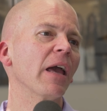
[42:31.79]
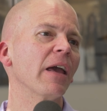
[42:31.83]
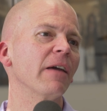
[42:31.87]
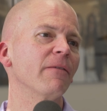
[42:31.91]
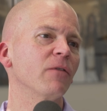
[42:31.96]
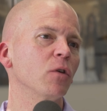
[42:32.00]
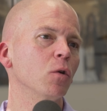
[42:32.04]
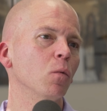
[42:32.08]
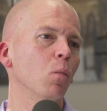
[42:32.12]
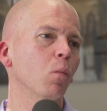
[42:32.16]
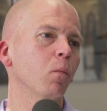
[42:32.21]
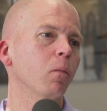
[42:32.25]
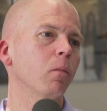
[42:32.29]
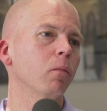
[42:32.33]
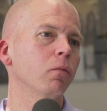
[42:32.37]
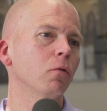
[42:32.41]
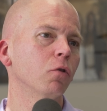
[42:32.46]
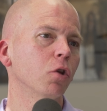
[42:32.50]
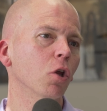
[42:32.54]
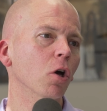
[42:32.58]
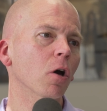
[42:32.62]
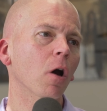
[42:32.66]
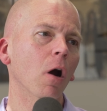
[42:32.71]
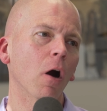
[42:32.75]
If you
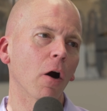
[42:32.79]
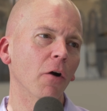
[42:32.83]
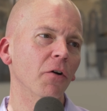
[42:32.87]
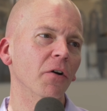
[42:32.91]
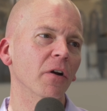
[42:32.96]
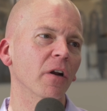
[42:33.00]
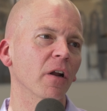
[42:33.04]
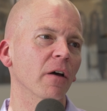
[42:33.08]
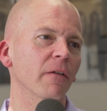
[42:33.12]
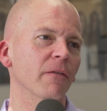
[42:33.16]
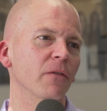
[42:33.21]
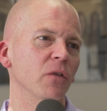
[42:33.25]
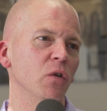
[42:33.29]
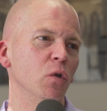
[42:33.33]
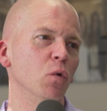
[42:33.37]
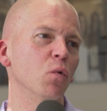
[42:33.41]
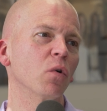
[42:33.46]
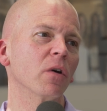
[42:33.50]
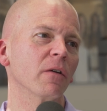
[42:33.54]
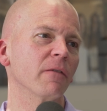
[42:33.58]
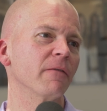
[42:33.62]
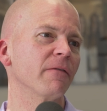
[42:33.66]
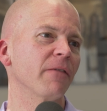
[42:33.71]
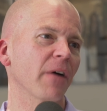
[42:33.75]
look hard enough,
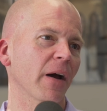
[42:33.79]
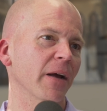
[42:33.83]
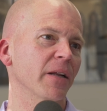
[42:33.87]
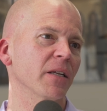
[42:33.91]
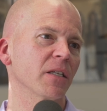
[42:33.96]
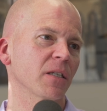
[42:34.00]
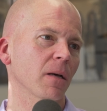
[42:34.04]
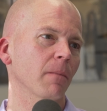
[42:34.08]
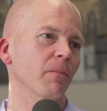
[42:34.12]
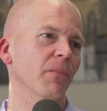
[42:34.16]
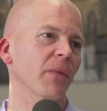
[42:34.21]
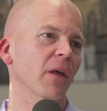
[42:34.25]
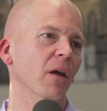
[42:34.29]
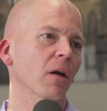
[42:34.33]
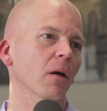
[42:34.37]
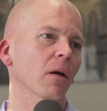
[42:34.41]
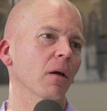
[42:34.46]
you can find something.